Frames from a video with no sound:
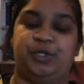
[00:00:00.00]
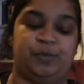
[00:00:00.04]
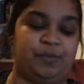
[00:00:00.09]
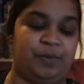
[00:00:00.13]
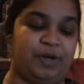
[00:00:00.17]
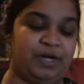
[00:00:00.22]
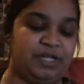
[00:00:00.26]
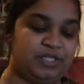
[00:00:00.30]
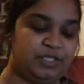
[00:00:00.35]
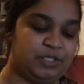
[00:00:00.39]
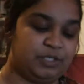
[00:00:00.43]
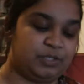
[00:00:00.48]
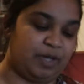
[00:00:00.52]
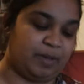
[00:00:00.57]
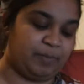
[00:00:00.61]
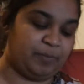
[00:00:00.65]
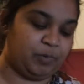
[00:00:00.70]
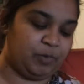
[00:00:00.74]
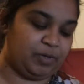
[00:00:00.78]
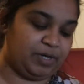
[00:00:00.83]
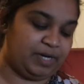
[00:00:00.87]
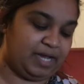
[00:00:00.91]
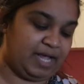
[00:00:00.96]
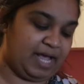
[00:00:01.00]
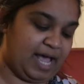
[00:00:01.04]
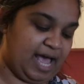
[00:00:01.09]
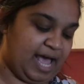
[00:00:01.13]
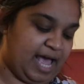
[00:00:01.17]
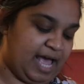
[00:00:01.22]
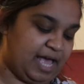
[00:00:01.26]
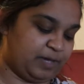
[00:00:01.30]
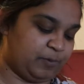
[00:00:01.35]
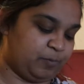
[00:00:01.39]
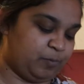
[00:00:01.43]
you want. So I'm gonna
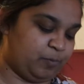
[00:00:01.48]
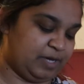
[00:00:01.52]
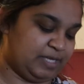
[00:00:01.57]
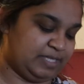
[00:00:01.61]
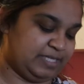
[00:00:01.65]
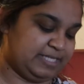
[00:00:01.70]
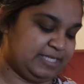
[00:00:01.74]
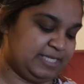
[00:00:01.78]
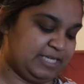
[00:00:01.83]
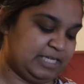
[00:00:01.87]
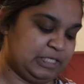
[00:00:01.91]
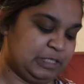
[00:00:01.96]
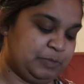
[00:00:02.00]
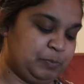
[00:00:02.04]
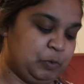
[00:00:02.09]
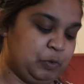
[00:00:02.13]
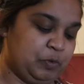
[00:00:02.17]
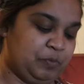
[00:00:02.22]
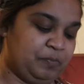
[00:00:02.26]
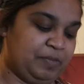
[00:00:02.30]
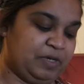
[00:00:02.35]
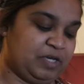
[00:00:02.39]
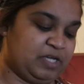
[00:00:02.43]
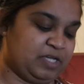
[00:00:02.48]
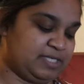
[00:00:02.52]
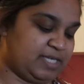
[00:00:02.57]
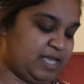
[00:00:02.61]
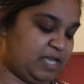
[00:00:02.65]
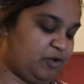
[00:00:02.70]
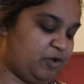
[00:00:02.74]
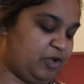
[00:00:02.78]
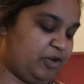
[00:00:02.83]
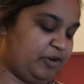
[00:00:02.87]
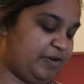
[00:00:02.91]
add 1 teaspoon because
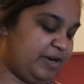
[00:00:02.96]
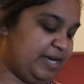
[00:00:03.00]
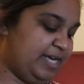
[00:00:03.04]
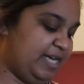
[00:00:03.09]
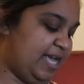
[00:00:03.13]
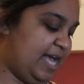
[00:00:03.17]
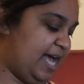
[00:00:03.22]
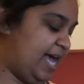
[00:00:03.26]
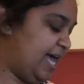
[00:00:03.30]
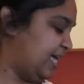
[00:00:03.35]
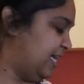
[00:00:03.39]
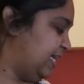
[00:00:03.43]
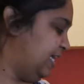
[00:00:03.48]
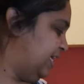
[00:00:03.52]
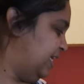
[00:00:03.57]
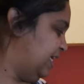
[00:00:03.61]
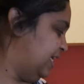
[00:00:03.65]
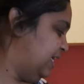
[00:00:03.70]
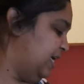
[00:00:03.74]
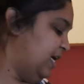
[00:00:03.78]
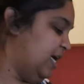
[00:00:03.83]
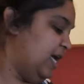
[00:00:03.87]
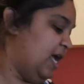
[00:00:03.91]
I already added